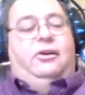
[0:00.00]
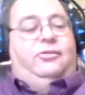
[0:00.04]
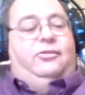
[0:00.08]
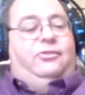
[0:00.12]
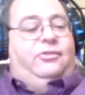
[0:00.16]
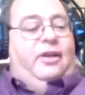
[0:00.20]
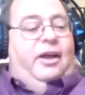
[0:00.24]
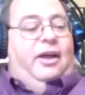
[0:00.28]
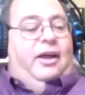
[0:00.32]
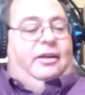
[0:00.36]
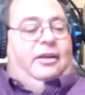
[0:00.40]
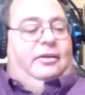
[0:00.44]

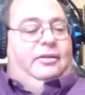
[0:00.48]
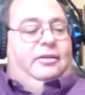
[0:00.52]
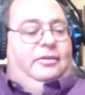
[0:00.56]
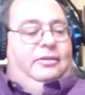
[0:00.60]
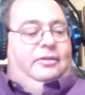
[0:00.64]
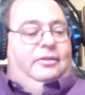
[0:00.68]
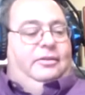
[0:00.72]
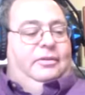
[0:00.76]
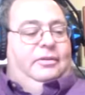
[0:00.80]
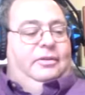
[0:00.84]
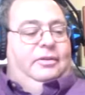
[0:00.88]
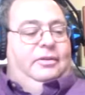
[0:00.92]
That's how it
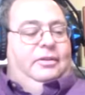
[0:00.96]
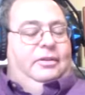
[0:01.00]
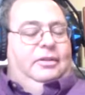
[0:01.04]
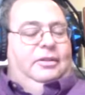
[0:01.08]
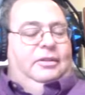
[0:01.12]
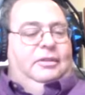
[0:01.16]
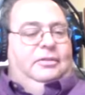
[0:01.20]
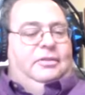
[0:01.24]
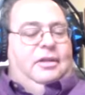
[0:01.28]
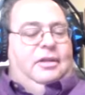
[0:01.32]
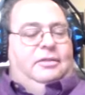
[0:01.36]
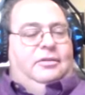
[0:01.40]
works. So there'll be
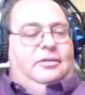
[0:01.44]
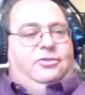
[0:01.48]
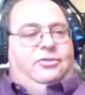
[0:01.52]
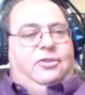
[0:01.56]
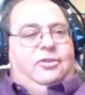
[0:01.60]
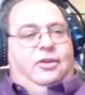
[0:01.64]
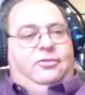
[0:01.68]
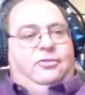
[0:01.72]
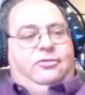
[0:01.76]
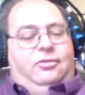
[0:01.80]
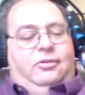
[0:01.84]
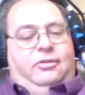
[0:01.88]
an
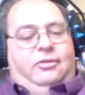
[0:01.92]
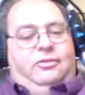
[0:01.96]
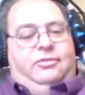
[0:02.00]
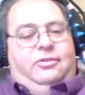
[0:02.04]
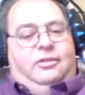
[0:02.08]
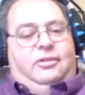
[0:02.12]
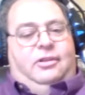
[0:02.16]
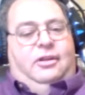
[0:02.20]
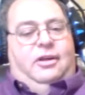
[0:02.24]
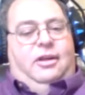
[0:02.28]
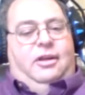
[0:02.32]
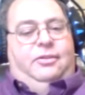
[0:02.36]
objection.
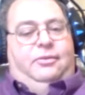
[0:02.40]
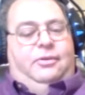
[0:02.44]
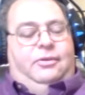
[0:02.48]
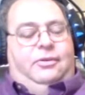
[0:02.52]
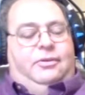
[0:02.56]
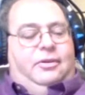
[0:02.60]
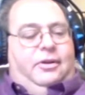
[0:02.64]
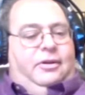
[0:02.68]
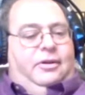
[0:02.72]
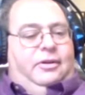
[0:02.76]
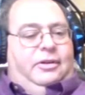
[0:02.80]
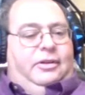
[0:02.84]
Then the
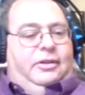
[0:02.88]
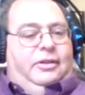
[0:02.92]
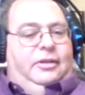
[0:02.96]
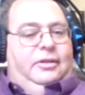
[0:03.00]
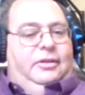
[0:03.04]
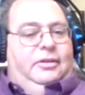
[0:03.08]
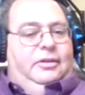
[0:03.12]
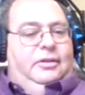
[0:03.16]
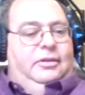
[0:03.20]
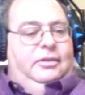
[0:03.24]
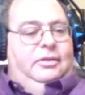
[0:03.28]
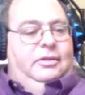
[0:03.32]
judge
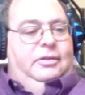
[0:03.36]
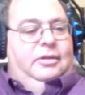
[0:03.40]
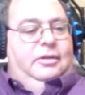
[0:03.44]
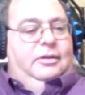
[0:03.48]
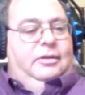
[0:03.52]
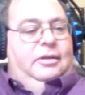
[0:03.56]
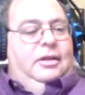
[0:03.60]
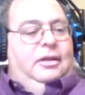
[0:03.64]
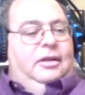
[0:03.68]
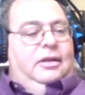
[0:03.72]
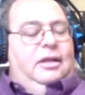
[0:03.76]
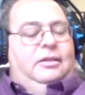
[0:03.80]
asks the other
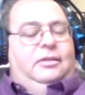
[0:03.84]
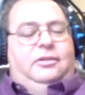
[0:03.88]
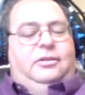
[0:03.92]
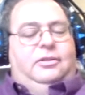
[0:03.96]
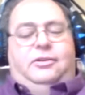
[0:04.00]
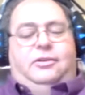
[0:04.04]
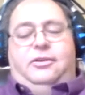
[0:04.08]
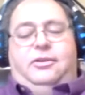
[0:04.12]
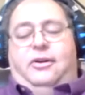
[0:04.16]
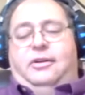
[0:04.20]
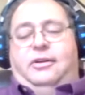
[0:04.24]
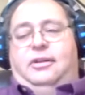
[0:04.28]
attorney,
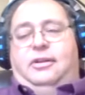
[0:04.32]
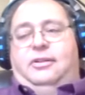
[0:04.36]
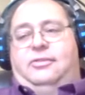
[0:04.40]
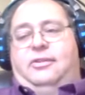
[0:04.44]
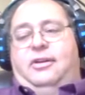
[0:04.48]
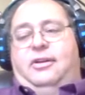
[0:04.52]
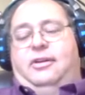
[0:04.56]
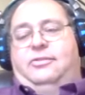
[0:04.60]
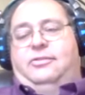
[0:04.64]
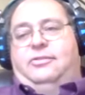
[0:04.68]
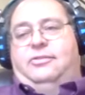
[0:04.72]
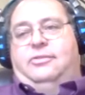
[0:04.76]
well, is
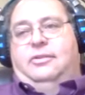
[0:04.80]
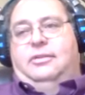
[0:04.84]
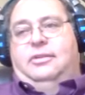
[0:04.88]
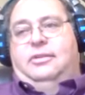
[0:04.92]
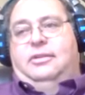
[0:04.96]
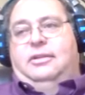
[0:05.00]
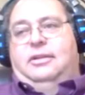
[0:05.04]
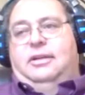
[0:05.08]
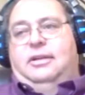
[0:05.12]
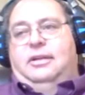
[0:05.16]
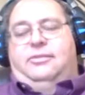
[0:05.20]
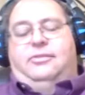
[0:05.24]
there an
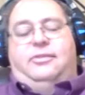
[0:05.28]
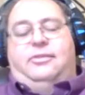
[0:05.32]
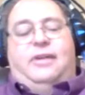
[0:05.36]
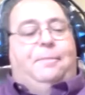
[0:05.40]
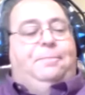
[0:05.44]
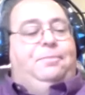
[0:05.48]
exception?